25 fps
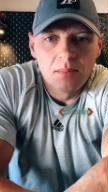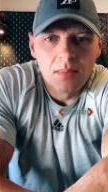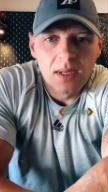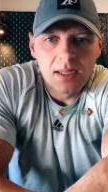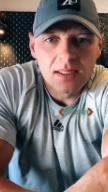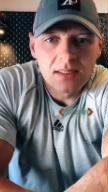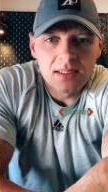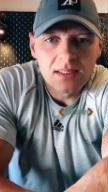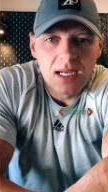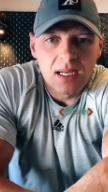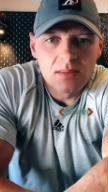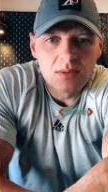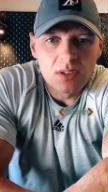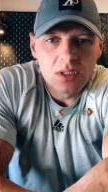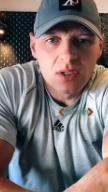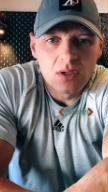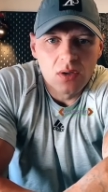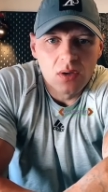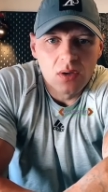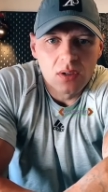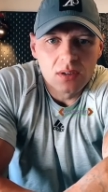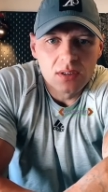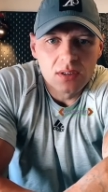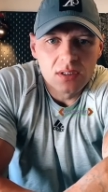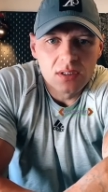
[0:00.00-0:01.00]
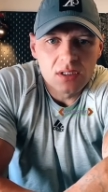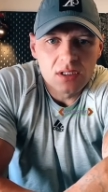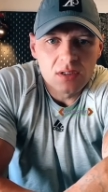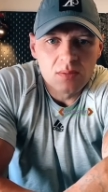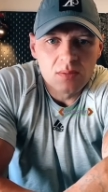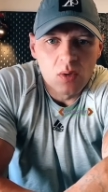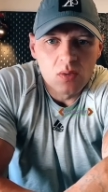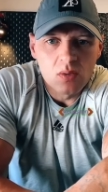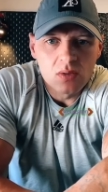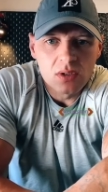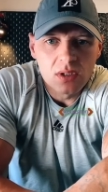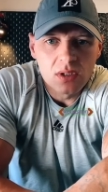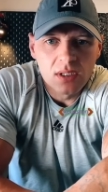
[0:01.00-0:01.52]
Maritime security is a
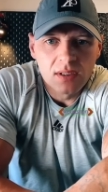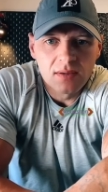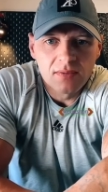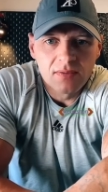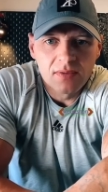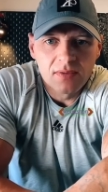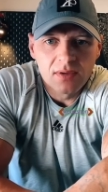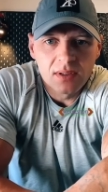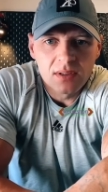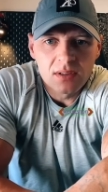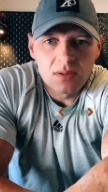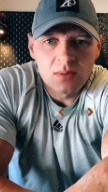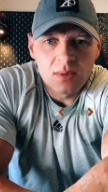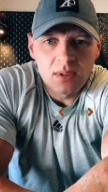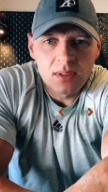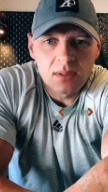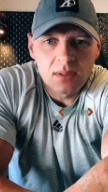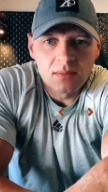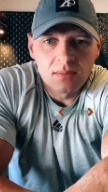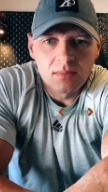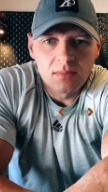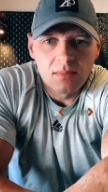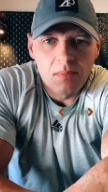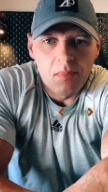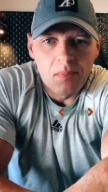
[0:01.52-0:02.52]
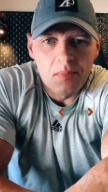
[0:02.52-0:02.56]
smokescreen for it as well.